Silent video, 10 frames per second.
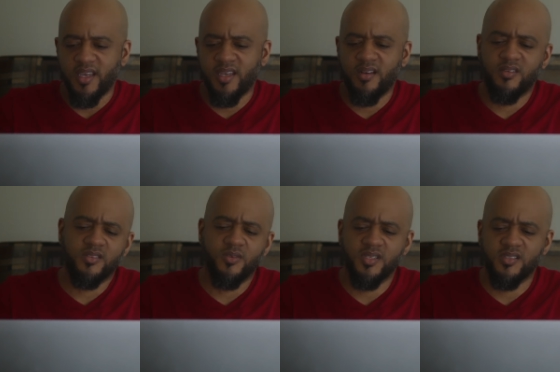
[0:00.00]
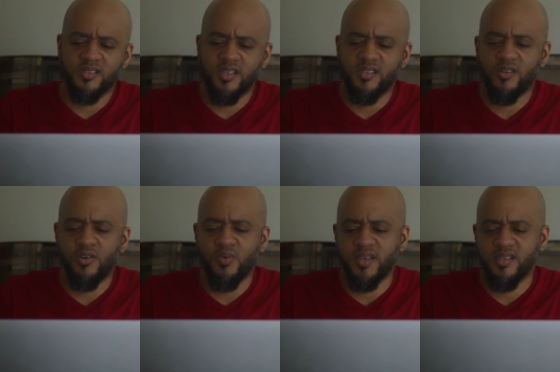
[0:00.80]
And also, it's, it's
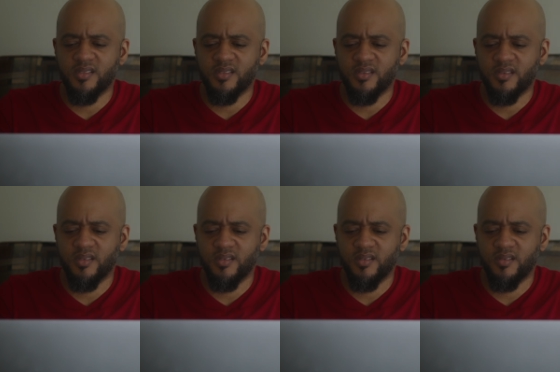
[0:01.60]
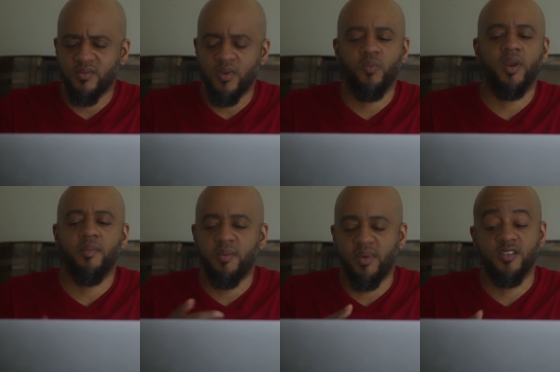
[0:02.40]
always, and what I
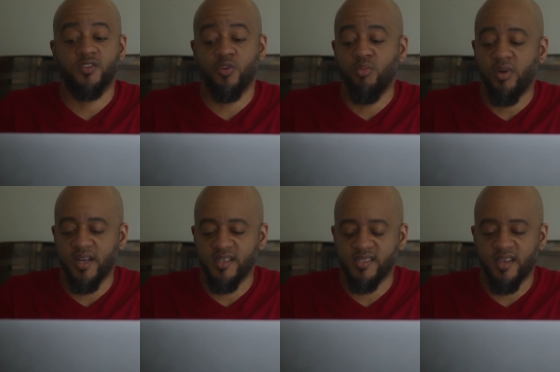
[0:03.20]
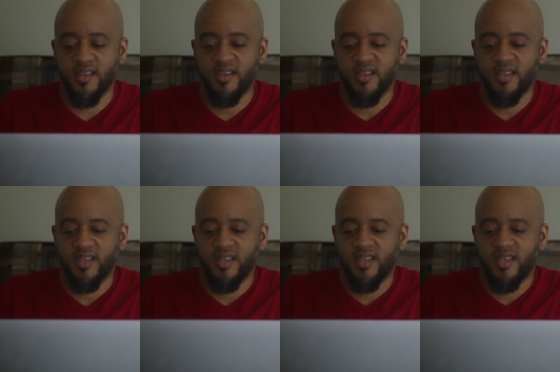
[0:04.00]
mean by sobering is that
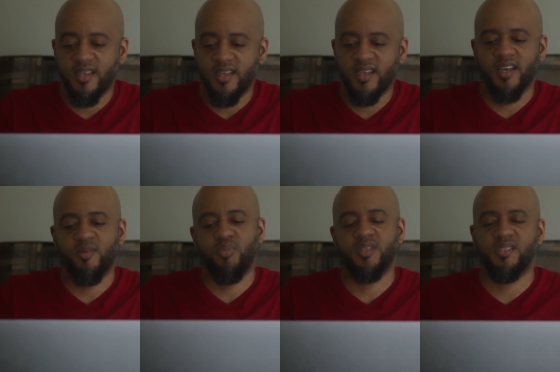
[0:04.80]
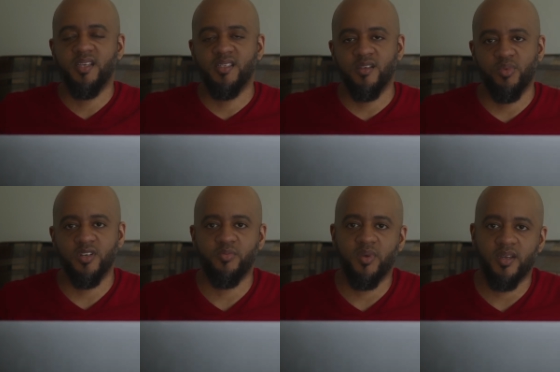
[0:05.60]
it kind of puts things in
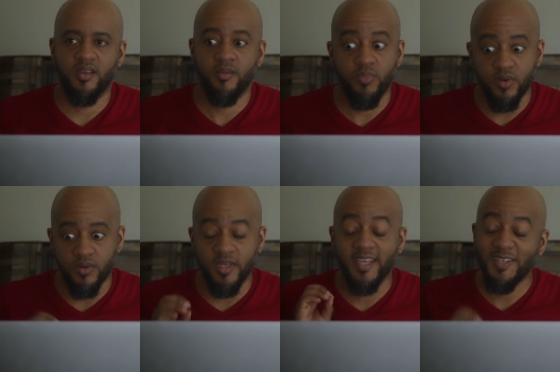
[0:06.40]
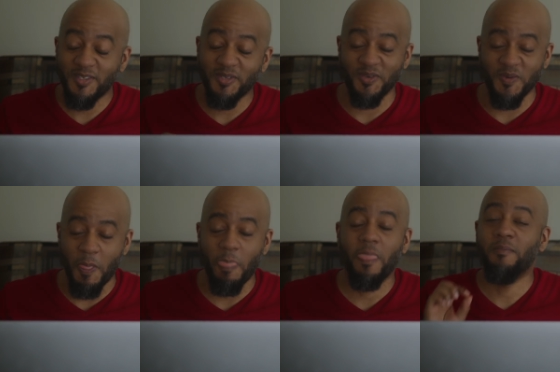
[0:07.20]
in per into
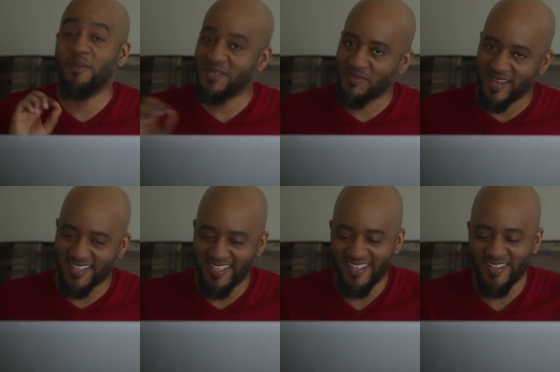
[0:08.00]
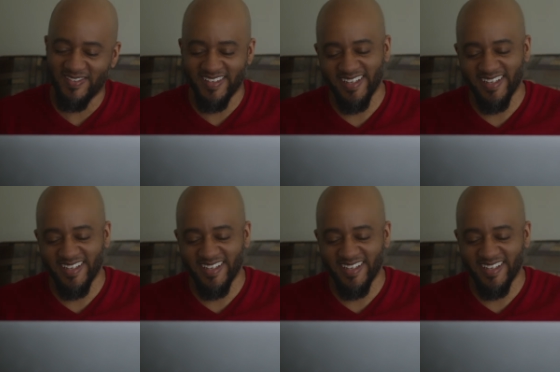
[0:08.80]
perspective